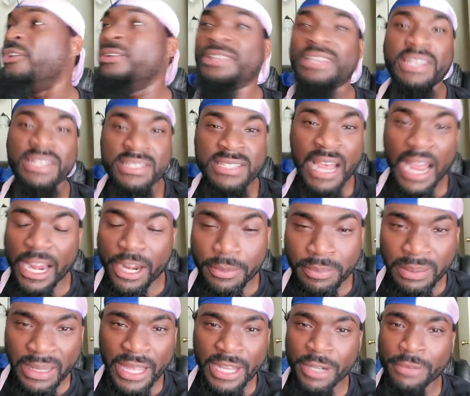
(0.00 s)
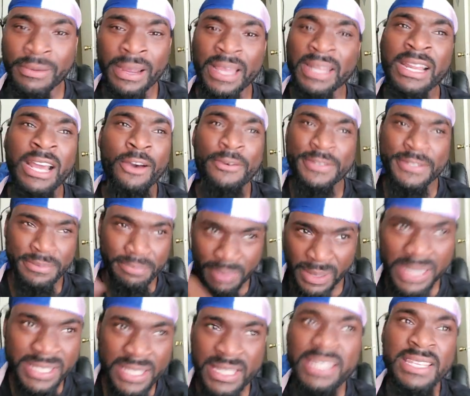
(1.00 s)
on the entire planet right now is
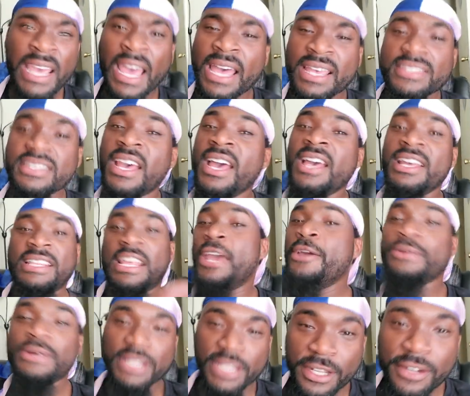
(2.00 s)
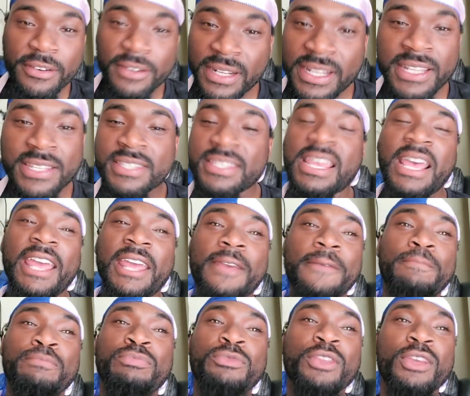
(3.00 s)
BTS. They would literally
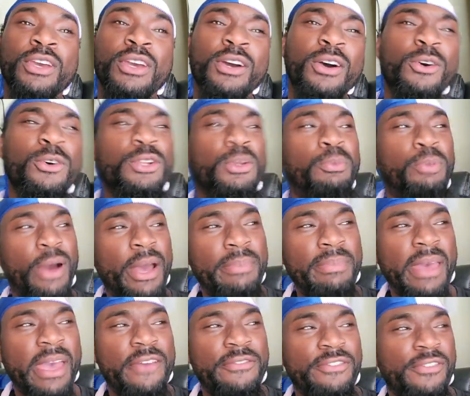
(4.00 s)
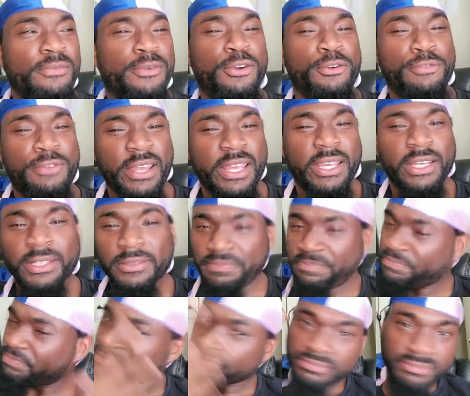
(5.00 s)
say, who, the boy band from
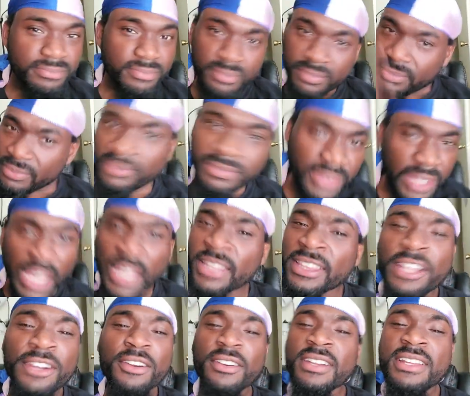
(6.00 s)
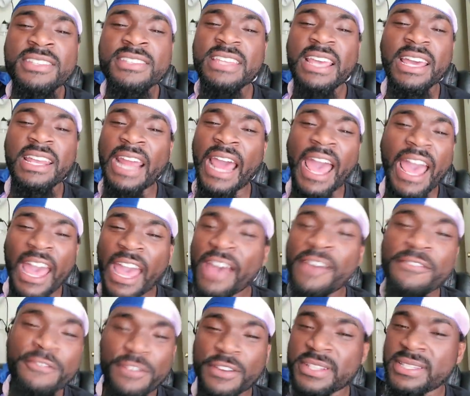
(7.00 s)
Korea? They literally say that
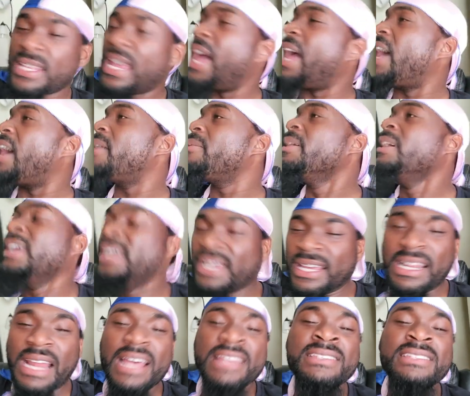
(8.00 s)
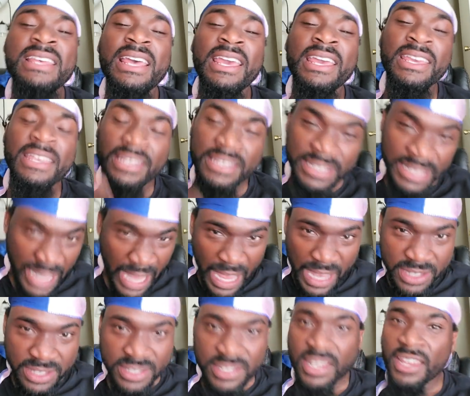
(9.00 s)
every time, and I say
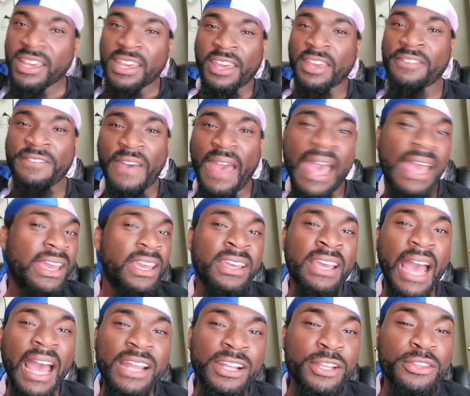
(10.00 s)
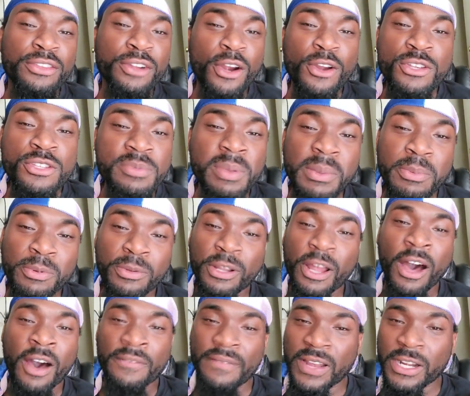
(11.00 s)
yes. In fact, it kind of throws people
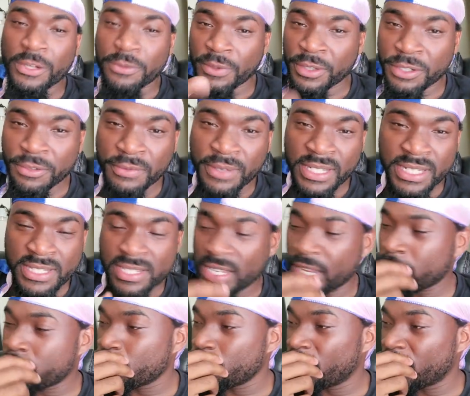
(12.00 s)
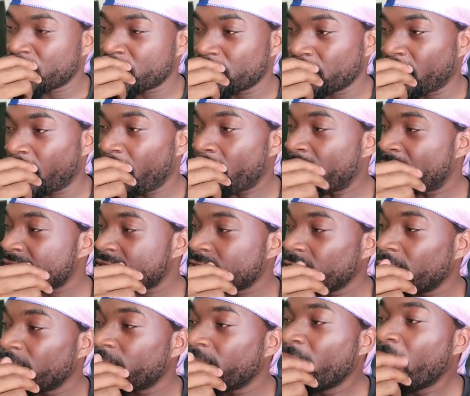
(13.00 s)
off. I don't want to really say too much about
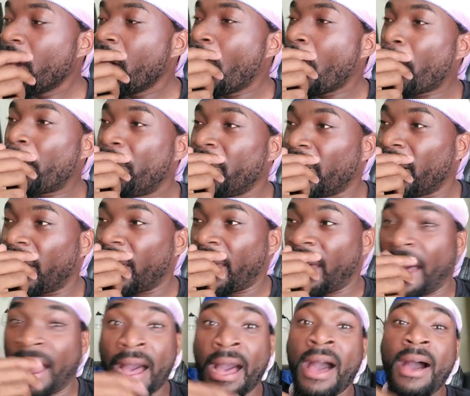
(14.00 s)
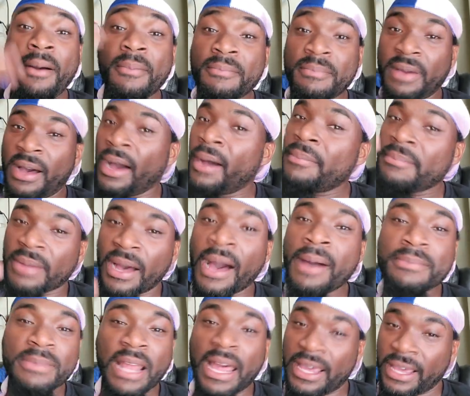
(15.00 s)
myself, but I'm I'm
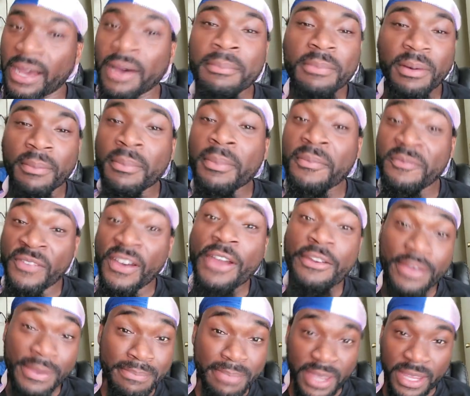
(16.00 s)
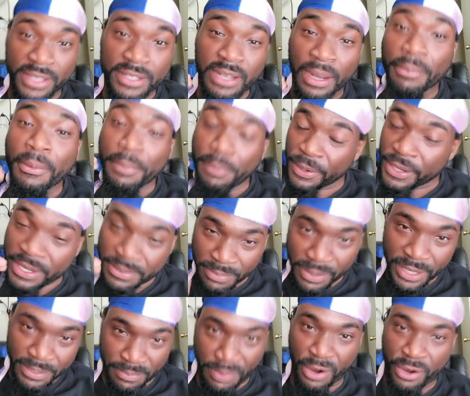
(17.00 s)
I'm like I'm I'm very big. I'm a pretty
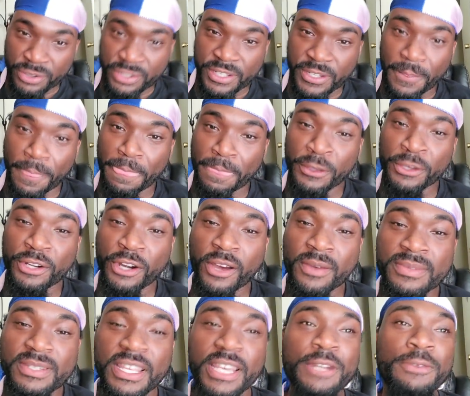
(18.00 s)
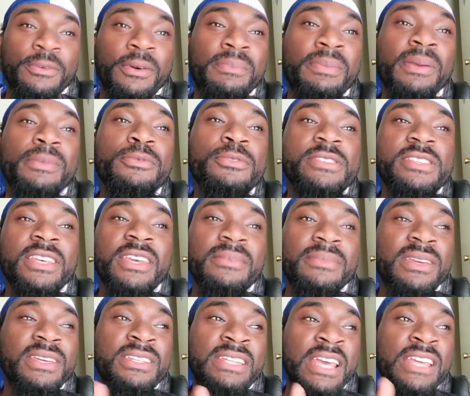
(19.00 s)
big person. You know what I'm saying? And when people see
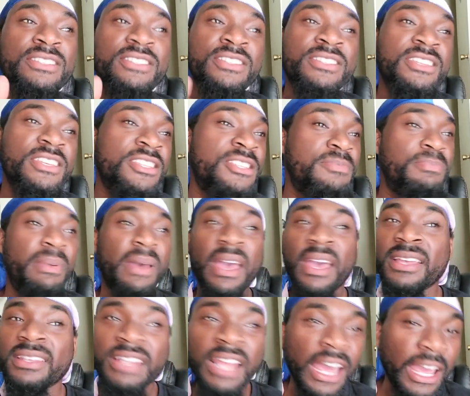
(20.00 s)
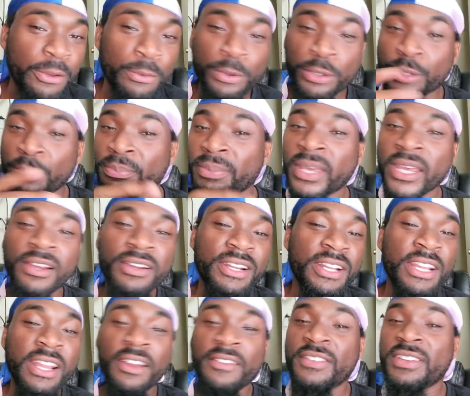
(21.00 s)
me, they just expect like with the
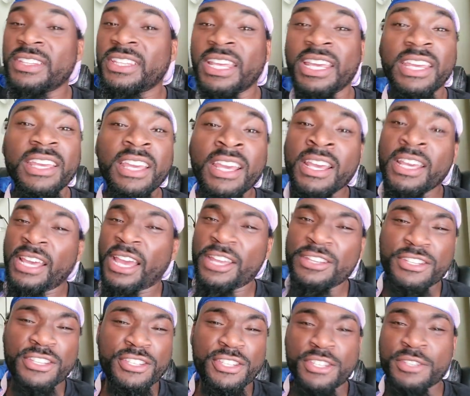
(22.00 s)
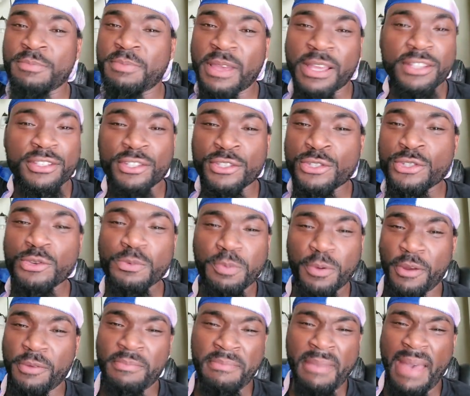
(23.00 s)
beard and everything, they just expect the
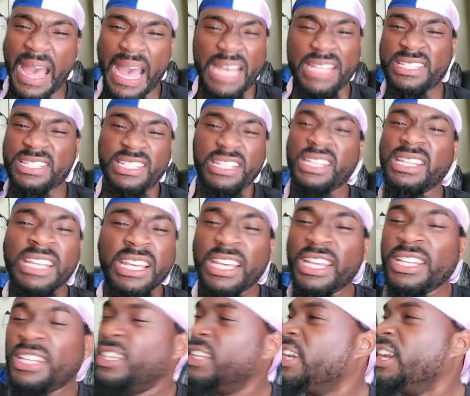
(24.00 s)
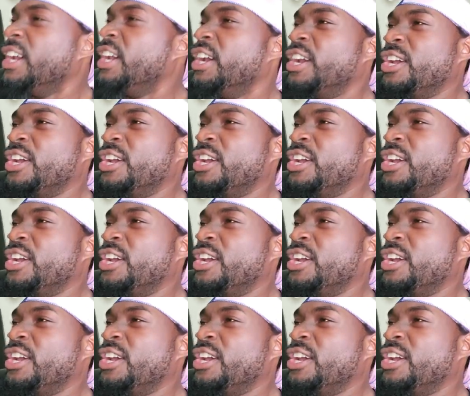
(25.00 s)
super masculine,